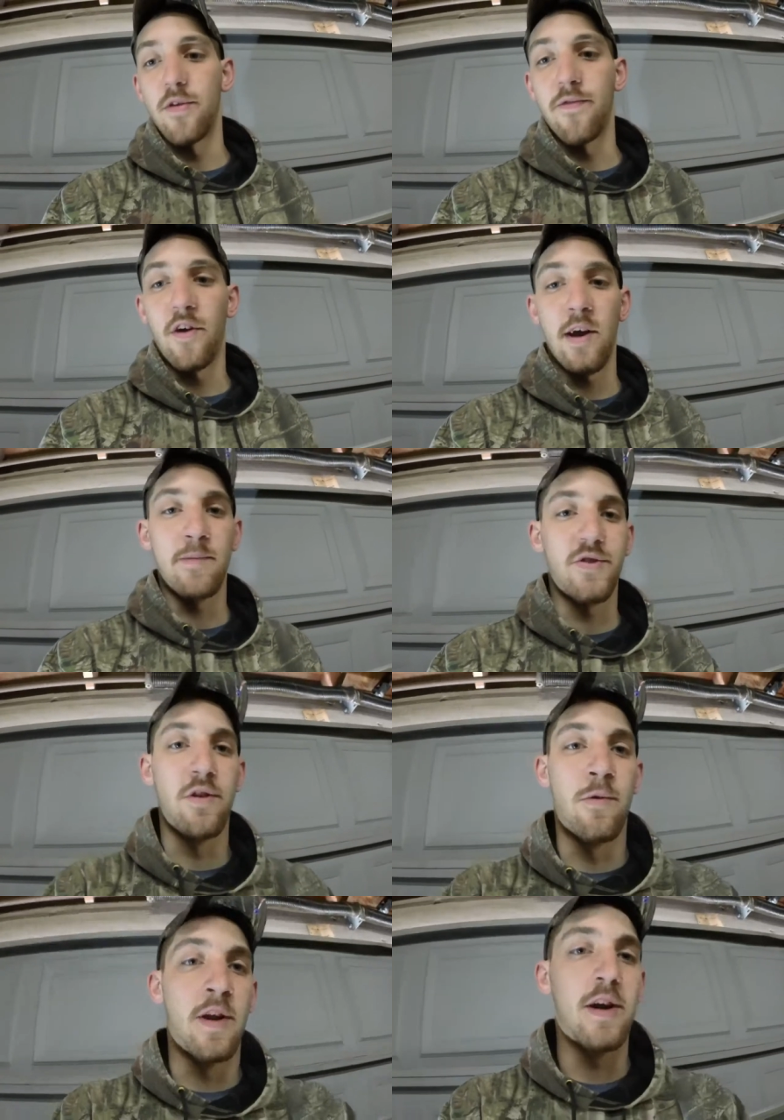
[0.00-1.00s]
the frame, so I
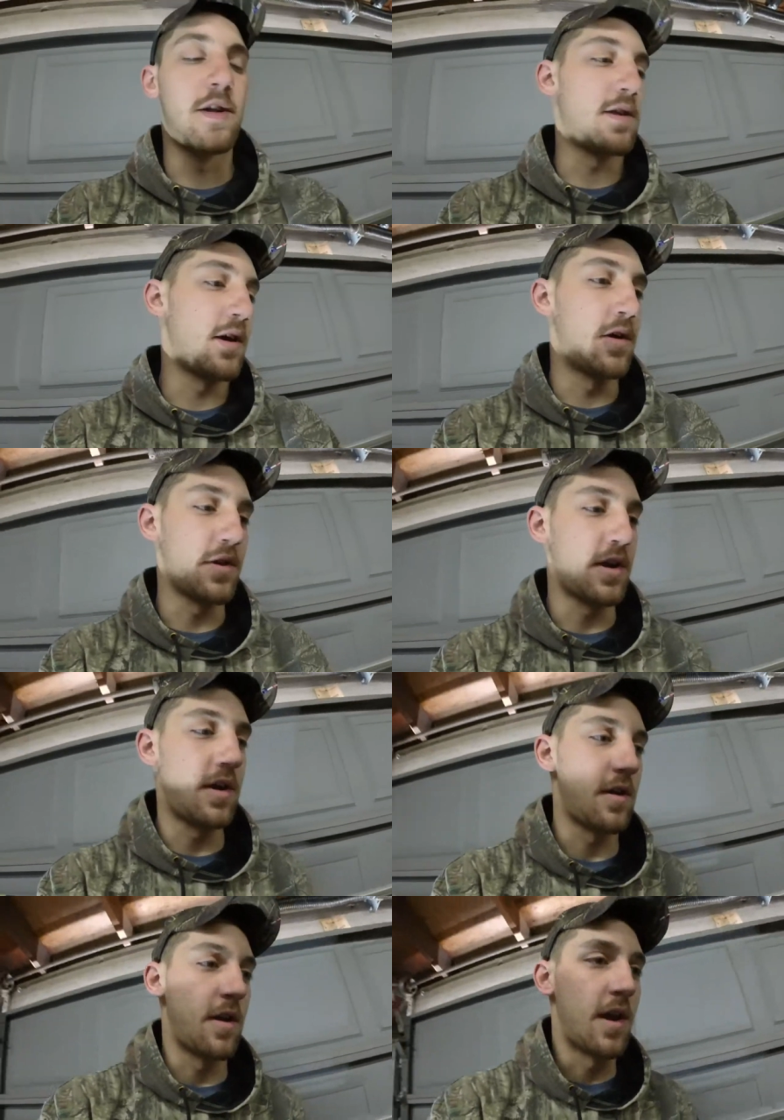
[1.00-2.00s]
don't wanna cut that out
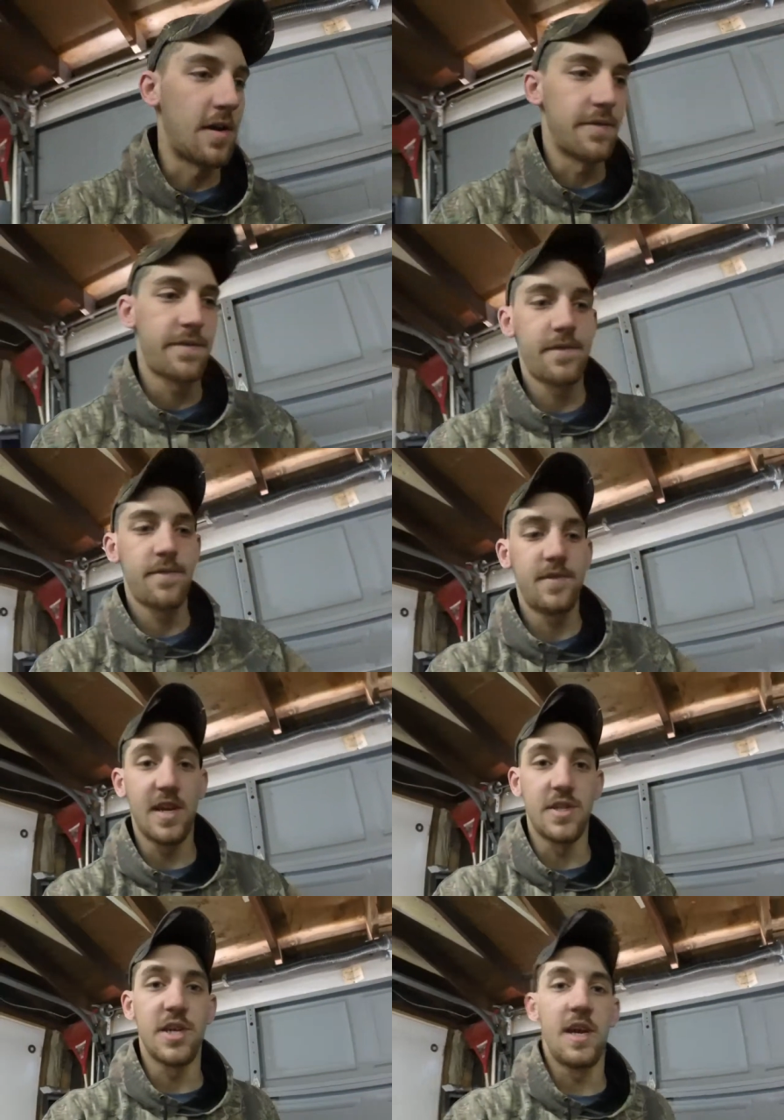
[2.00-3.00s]
yet and have
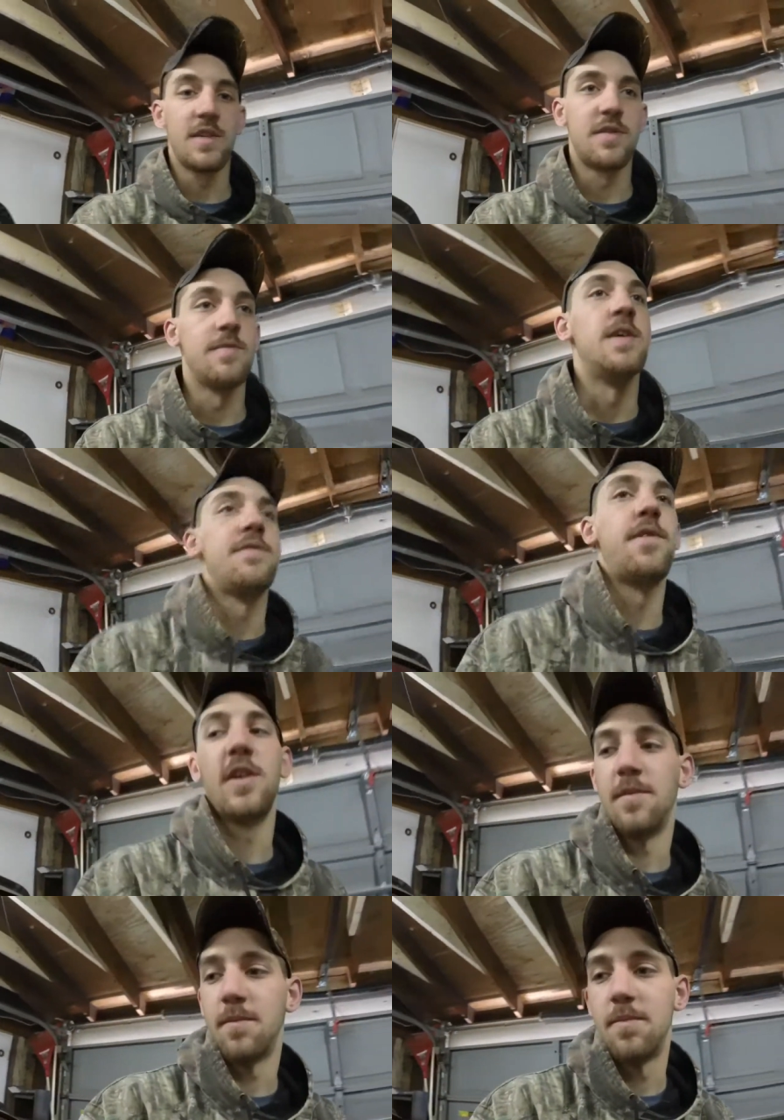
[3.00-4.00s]
take a chance of my
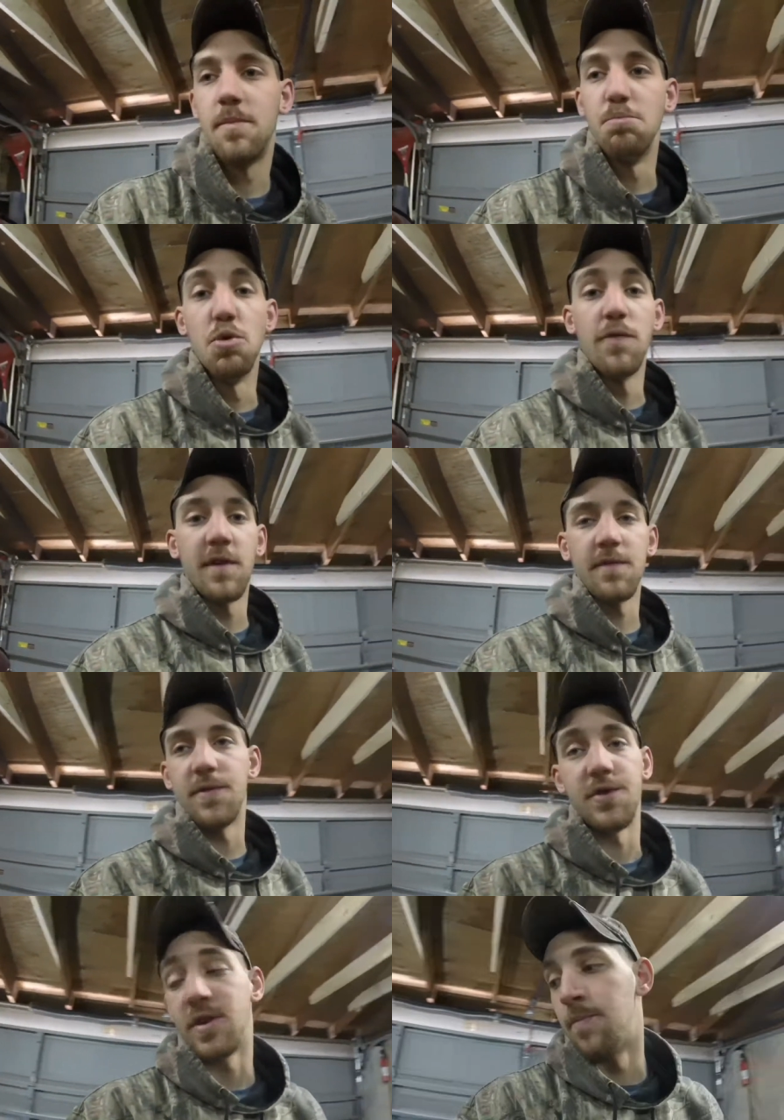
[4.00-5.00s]
frame moving
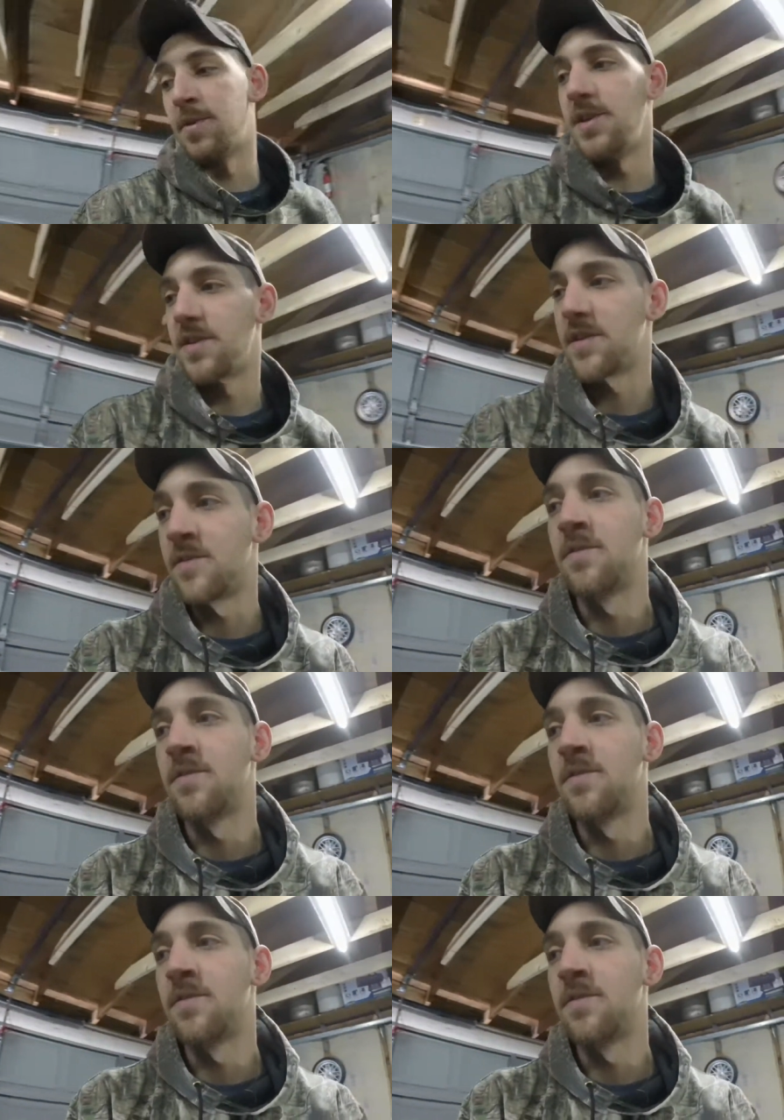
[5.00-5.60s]
for some reason